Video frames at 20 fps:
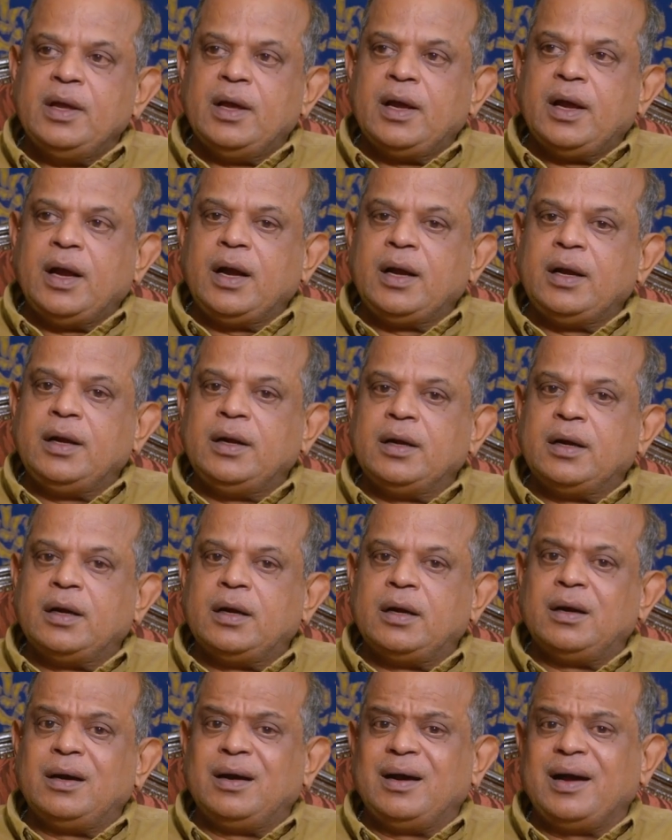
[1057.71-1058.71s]
And
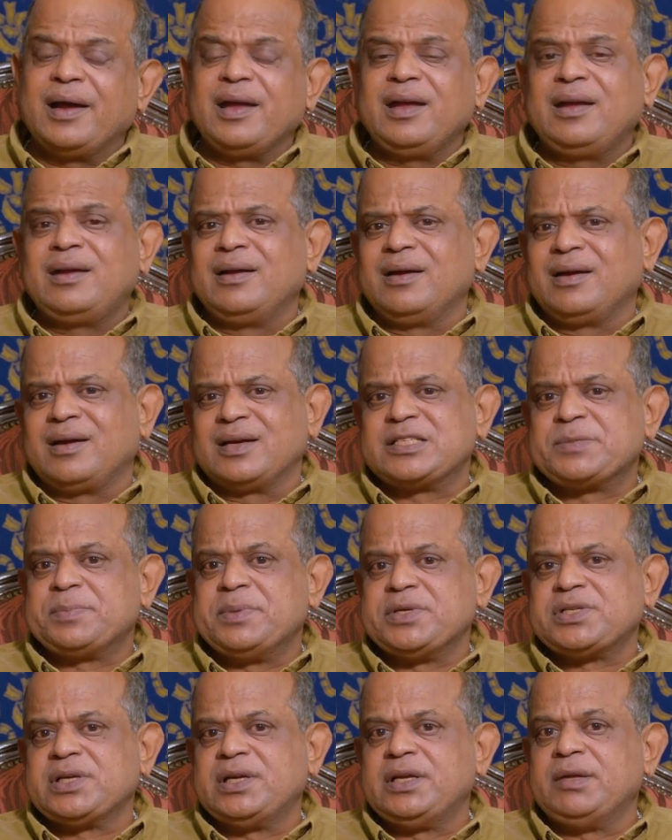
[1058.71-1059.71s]
I,
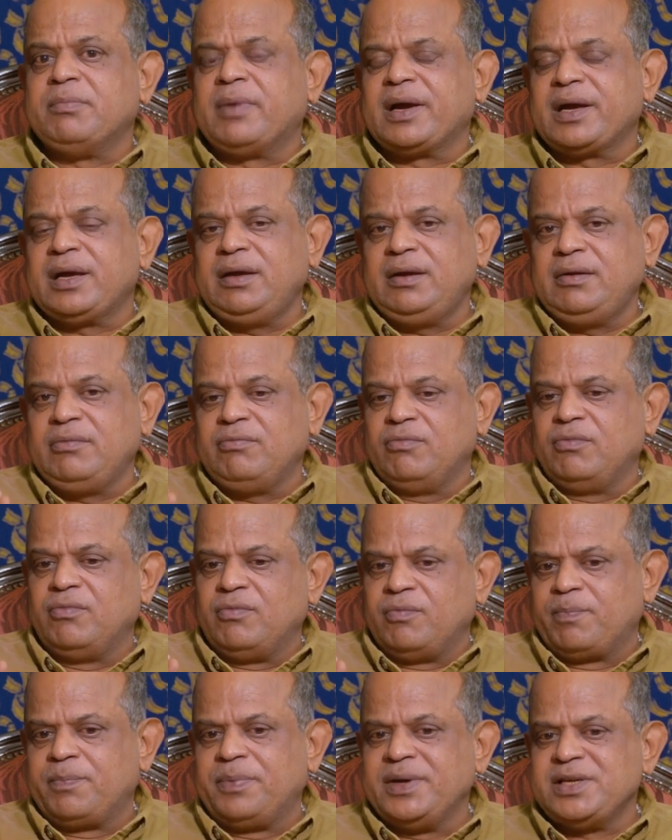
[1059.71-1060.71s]
especially my
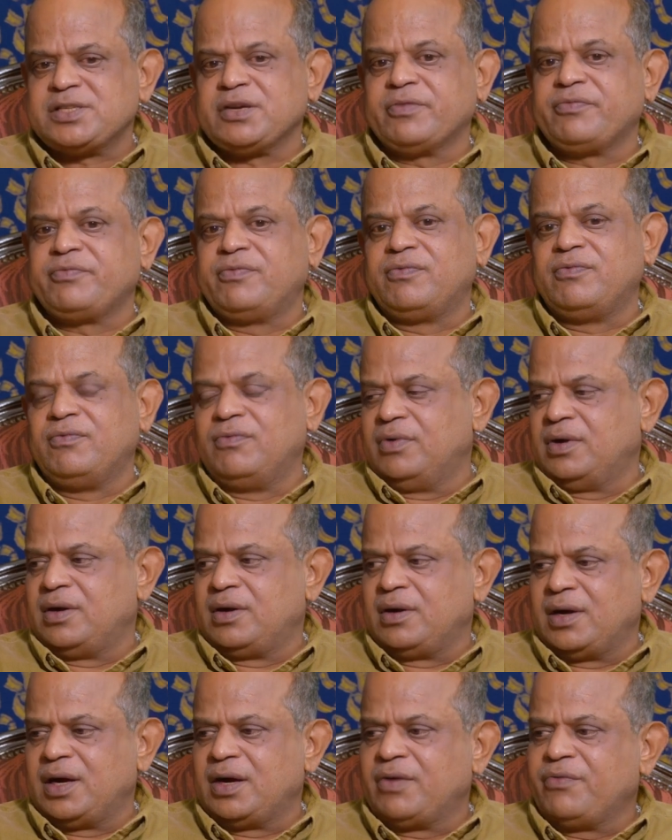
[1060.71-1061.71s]
piece of
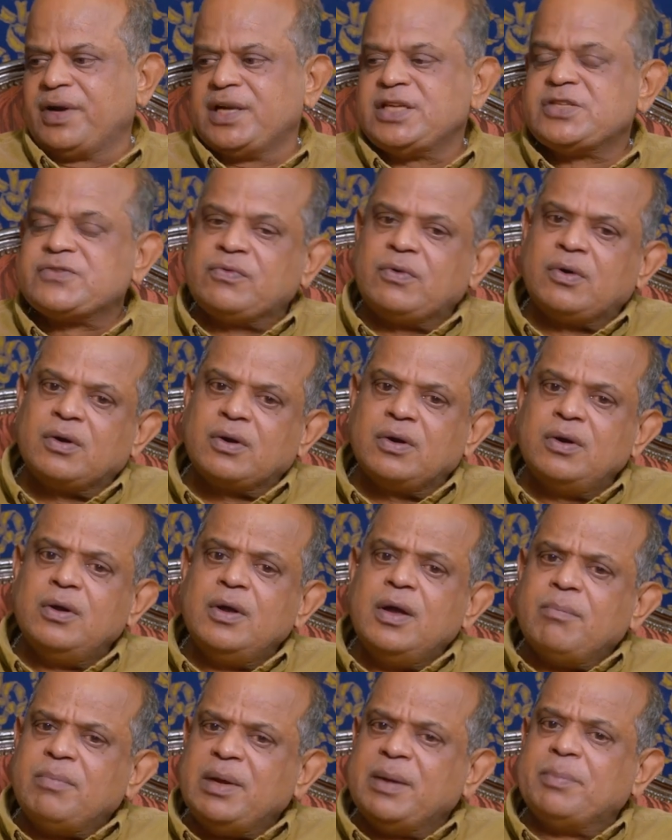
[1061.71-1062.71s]
advice for
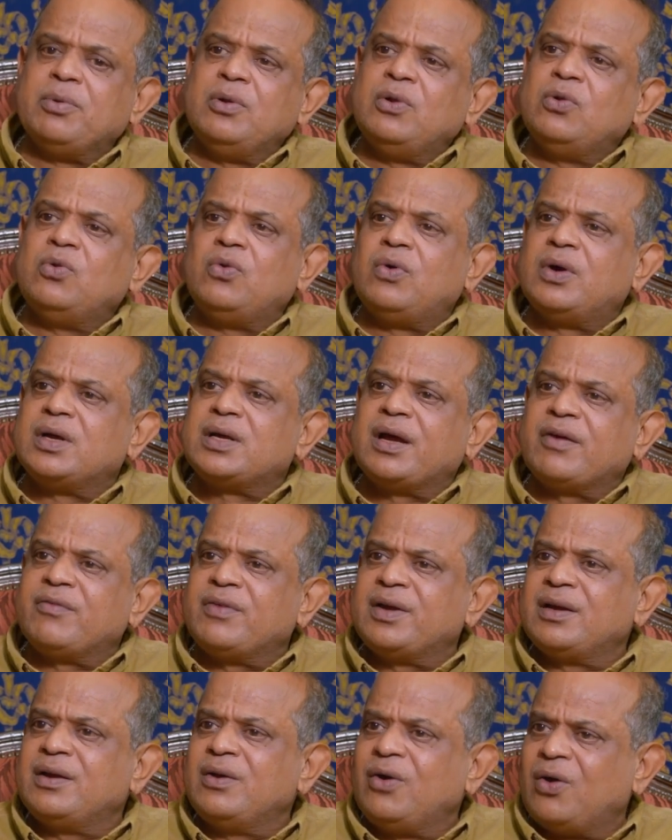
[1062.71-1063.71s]
people who are
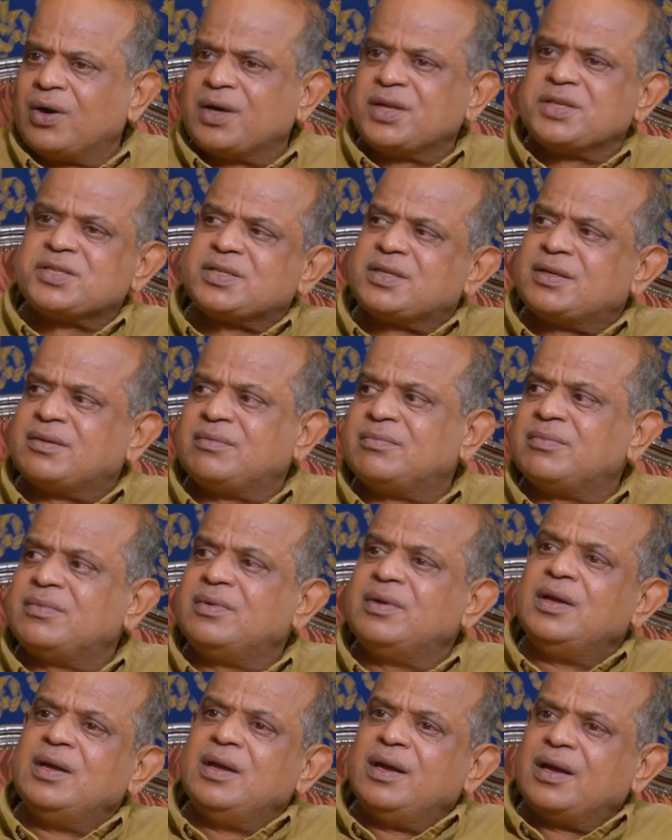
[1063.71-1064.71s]
having autism,
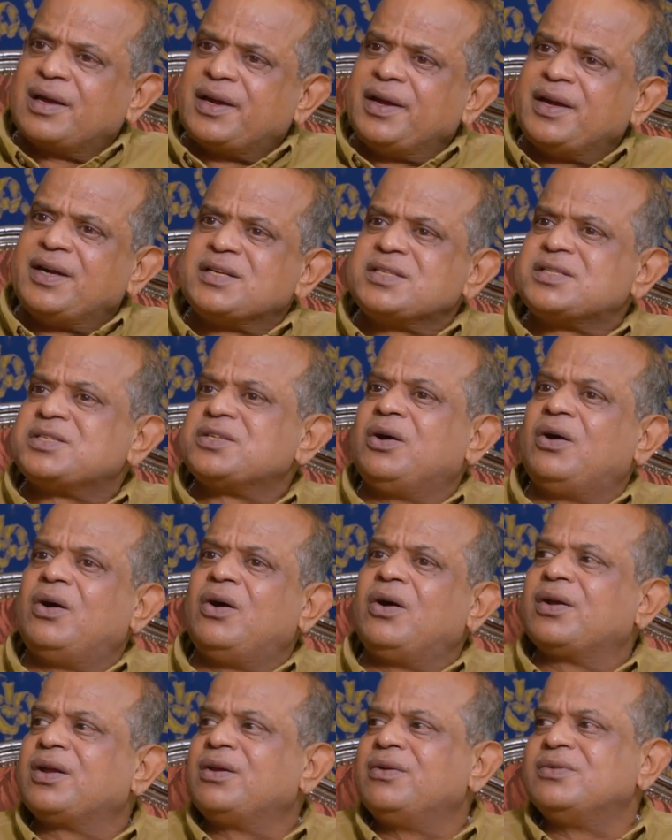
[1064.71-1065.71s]
kids,
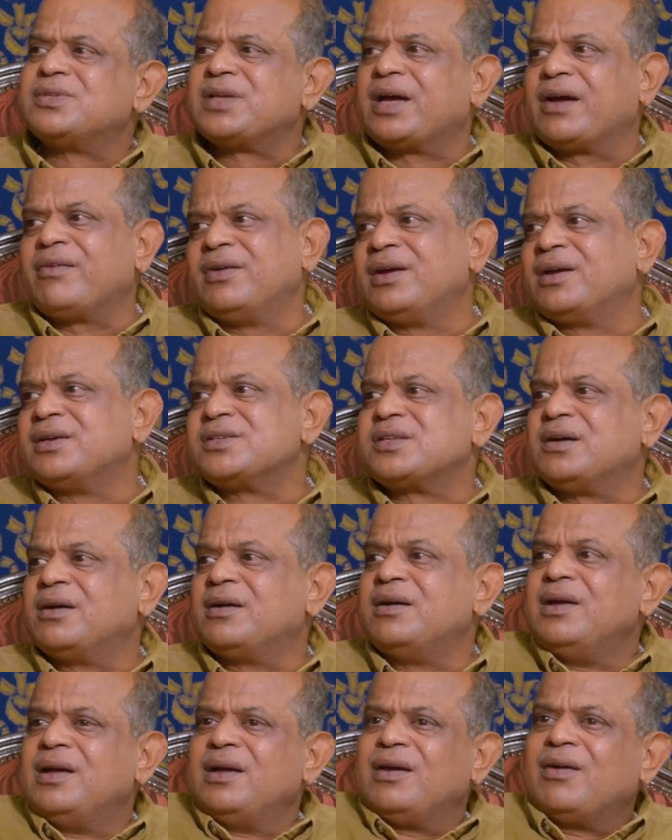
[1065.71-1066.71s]
or
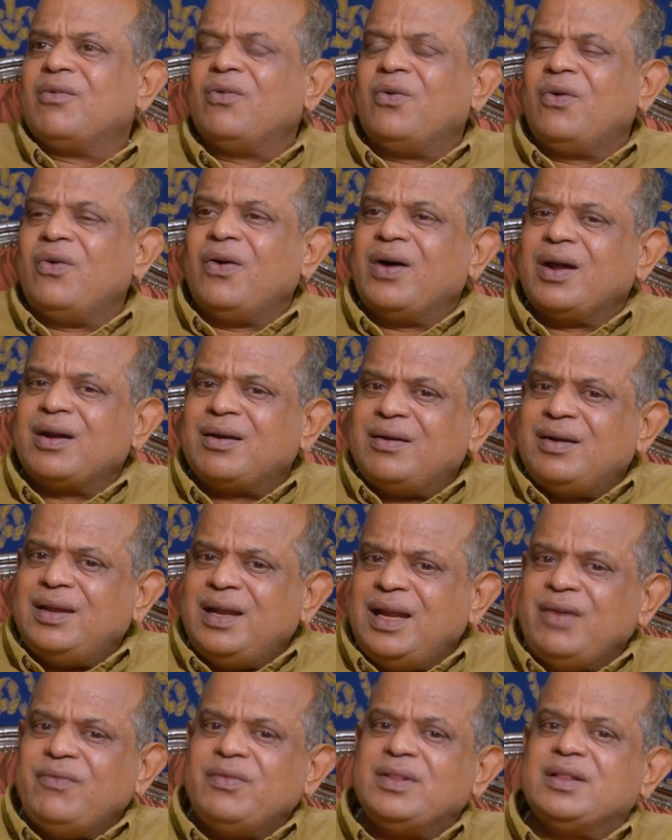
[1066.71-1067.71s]
who are
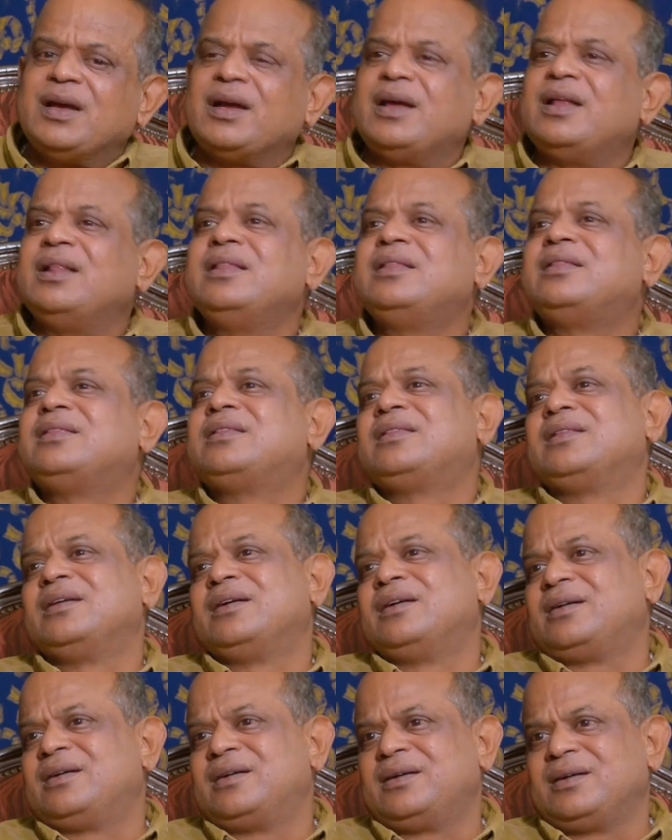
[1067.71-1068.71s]
dealing with the
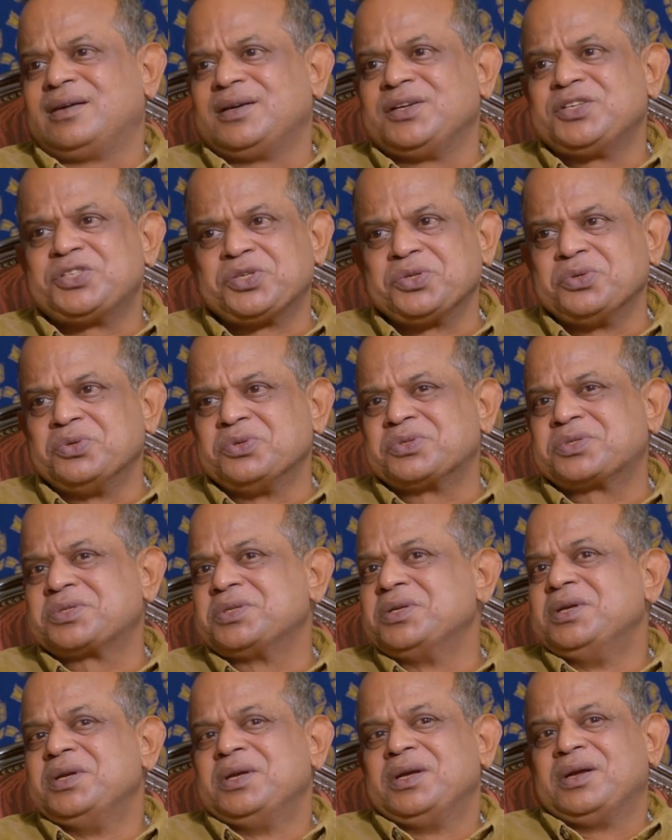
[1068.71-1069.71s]
health issues,
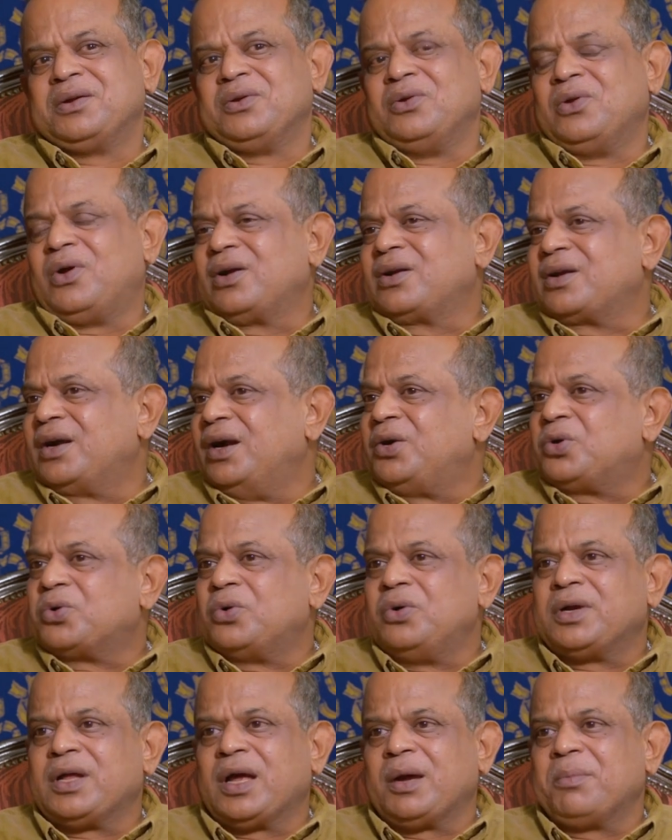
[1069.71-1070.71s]
not
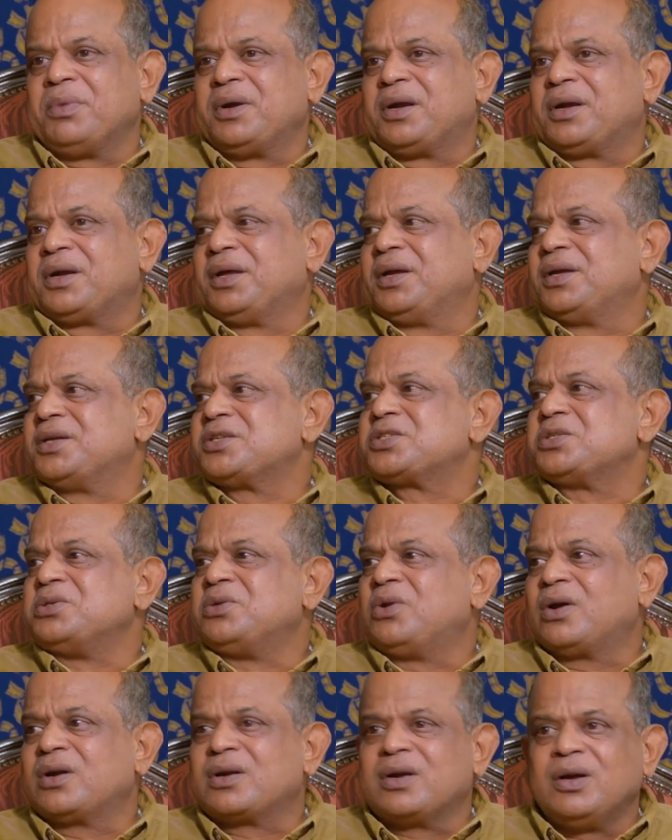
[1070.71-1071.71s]
controlled diabetes,
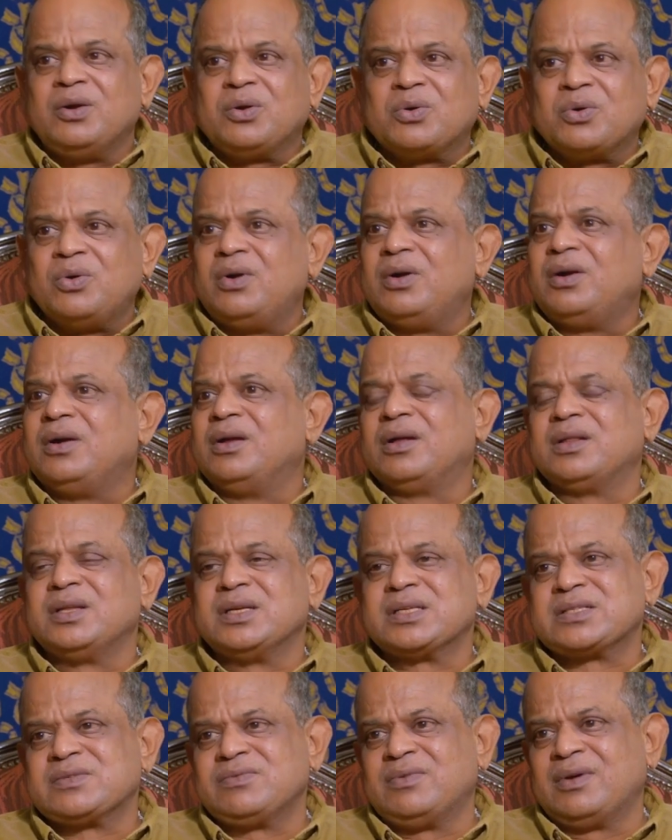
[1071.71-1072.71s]
not controlled
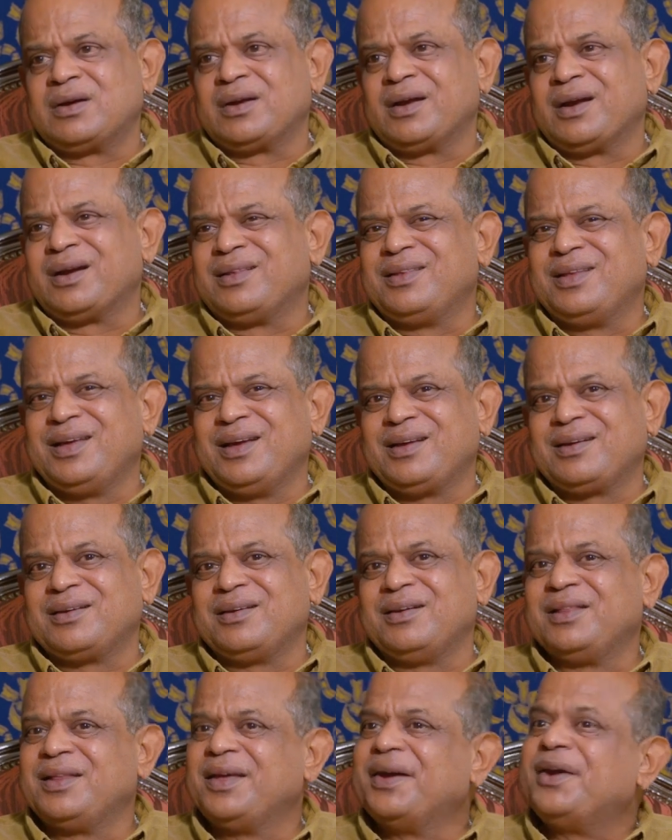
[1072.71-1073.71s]
this one, and
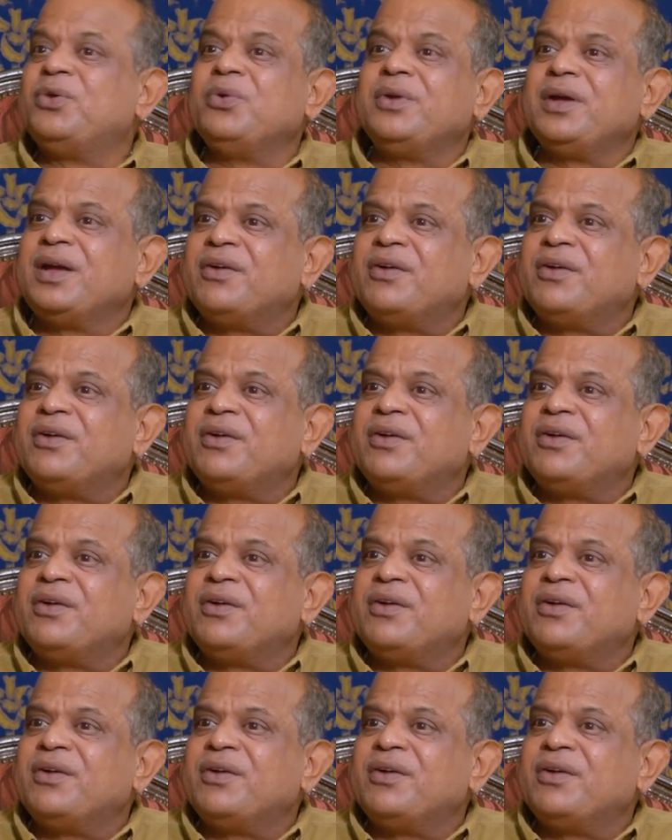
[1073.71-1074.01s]
they are doing